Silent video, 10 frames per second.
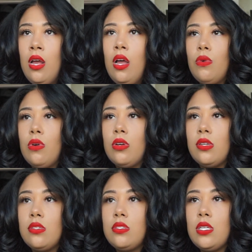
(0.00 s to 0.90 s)
or
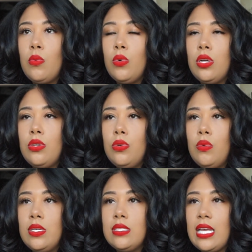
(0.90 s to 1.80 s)
someone who
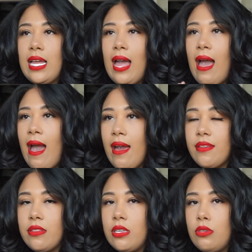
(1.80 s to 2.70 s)
is like an
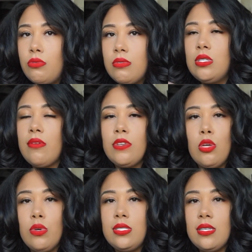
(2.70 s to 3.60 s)
athlete who's definitely
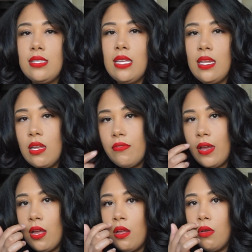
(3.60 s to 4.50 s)
going to like the
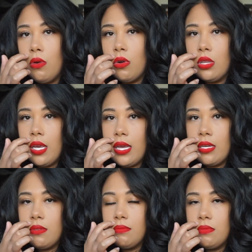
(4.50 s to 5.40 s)
NFL or like